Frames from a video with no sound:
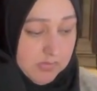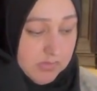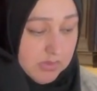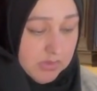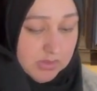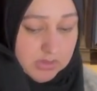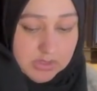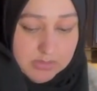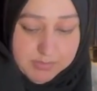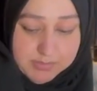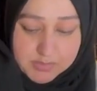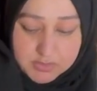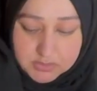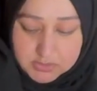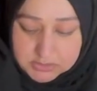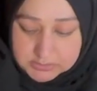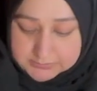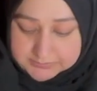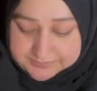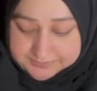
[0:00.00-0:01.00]
in a
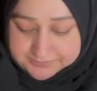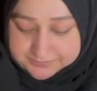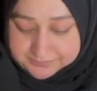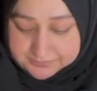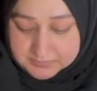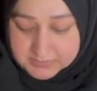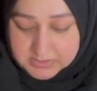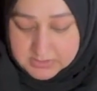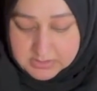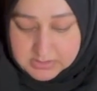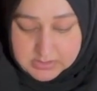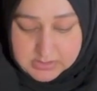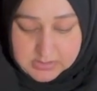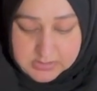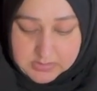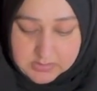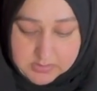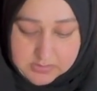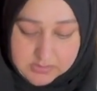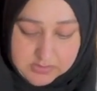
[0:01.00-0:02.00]
bowl,
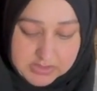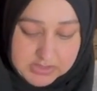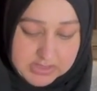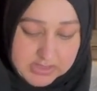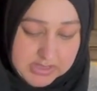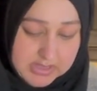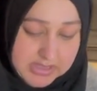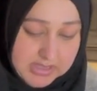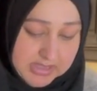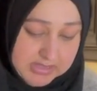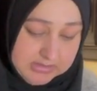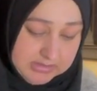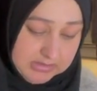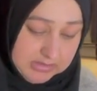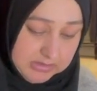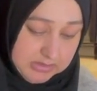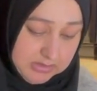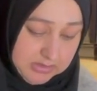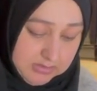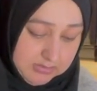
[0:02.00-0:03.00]
then add
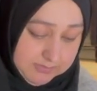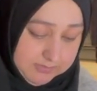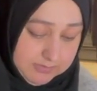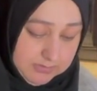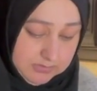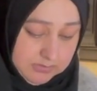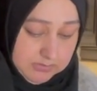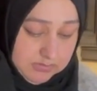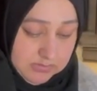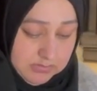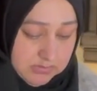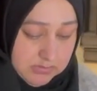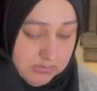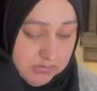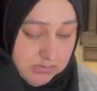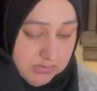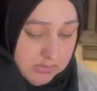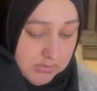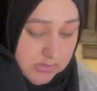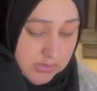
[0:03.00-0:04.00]
the
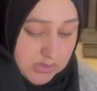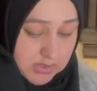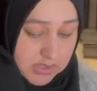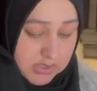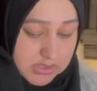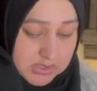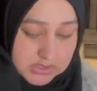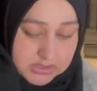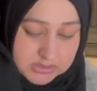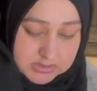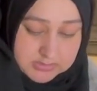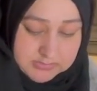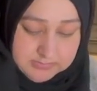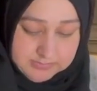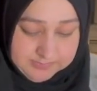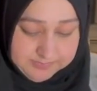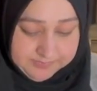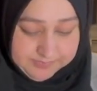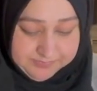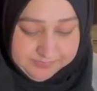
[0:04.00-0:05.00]
onion
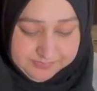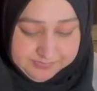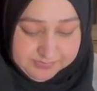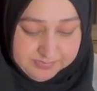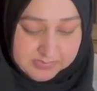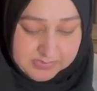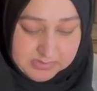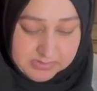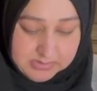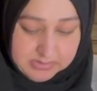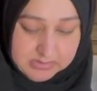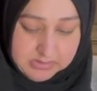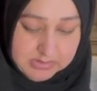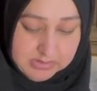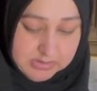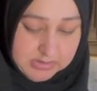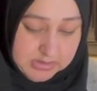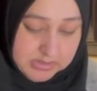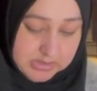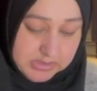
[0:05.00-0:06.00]

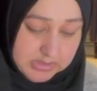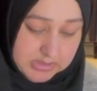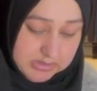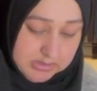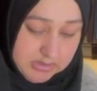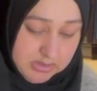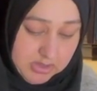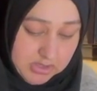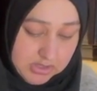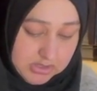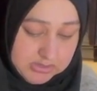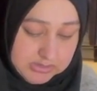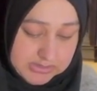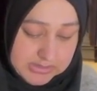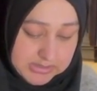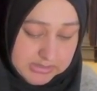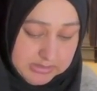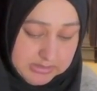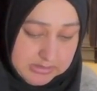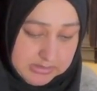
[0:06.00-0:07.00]
and
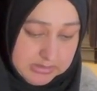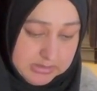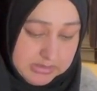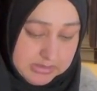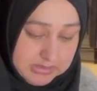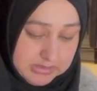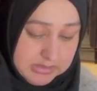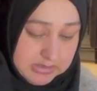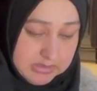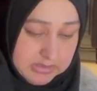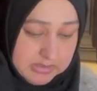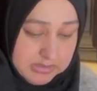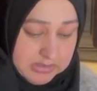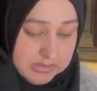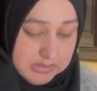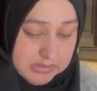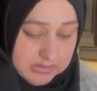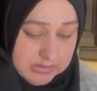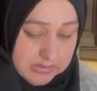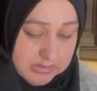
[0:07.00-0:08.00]
garlic,
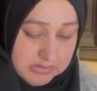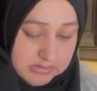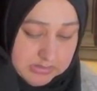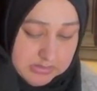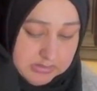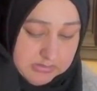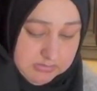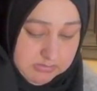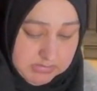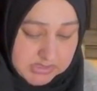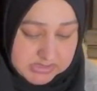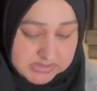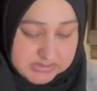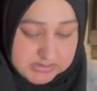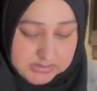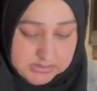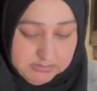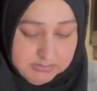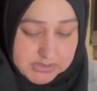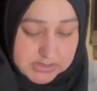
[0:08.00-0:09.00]
mix
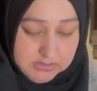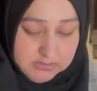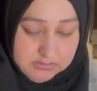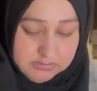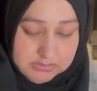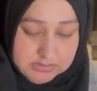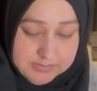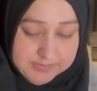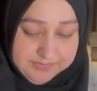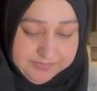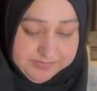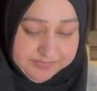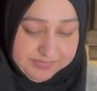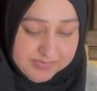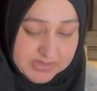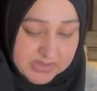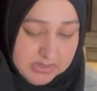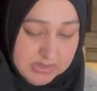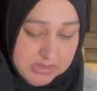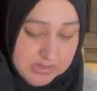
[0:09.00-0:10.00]
it around,
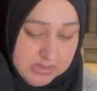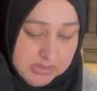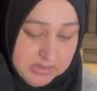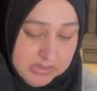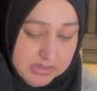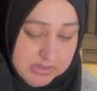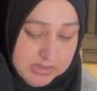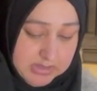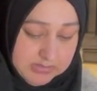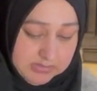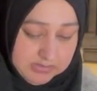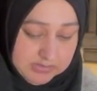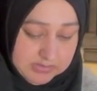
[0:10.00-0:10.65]
add the